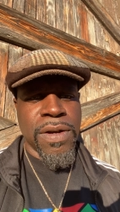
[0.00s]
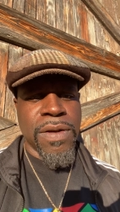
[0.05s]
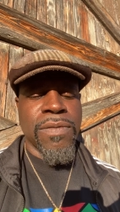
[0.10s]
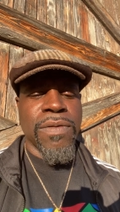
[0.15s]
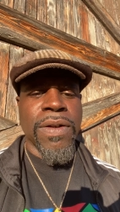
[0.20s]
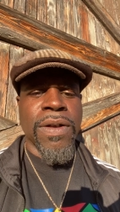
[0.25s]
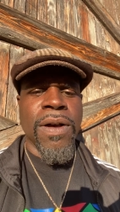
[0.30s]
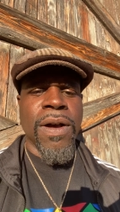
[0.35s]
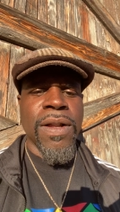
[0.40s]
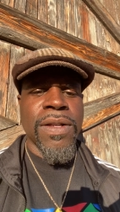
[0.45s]

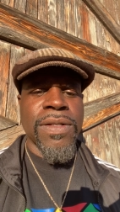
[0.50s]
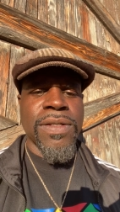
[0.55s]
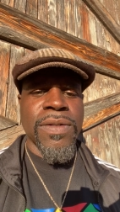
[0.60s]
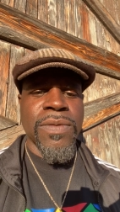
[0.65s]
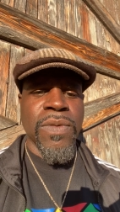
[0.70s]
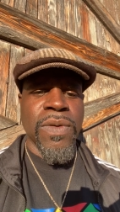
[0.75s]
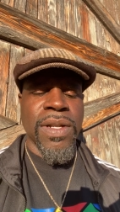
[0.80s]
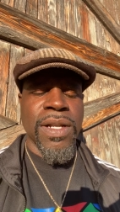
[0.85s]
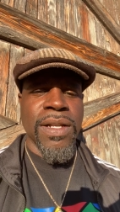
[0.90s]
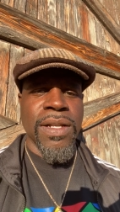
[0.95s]
Regardless of
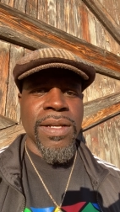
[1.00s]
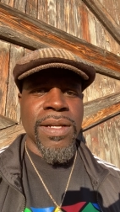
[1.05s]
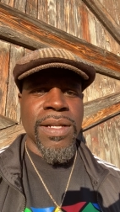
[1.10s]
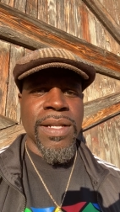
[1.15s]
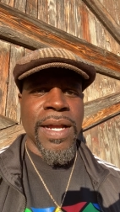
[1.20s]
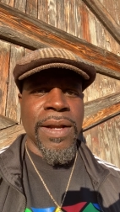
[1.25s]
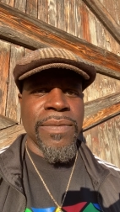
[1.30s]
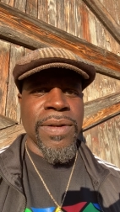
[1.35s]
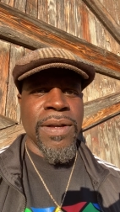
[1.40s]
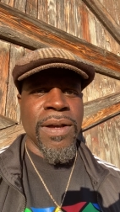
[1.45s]
what it looks
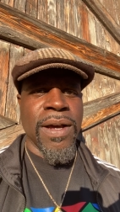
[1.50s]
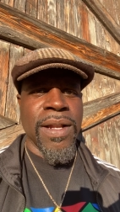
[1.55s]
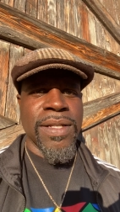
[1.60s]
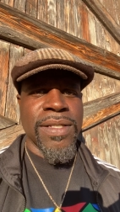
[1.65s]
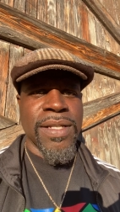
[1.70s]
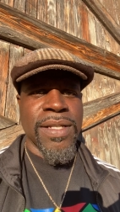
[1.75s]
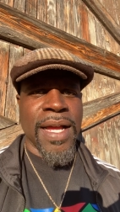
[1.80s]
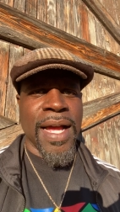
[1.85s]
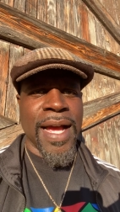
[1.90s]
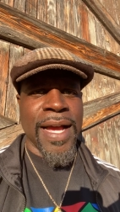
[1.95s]
like,
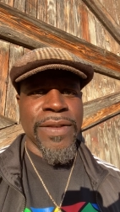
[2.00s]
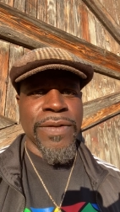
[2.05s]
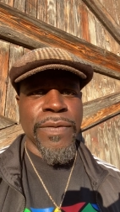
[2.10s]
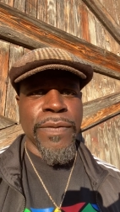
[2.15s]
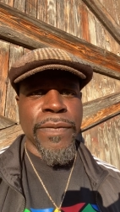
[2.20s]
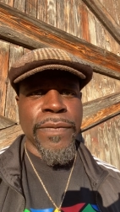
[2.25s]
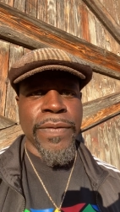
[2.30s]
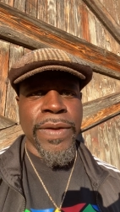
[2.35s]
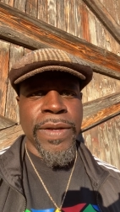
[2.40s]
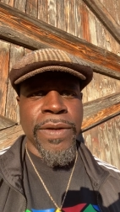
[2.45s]
regardless of how you
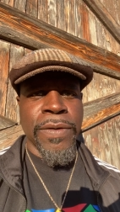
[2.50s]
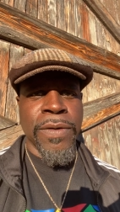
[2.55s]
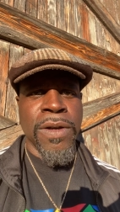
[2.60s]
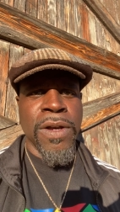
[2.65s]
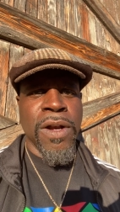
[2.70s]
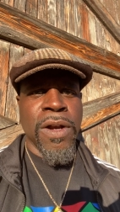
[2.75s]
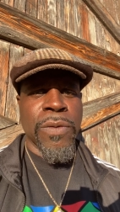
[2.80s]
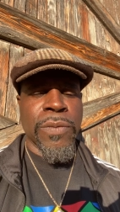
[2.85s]
feel,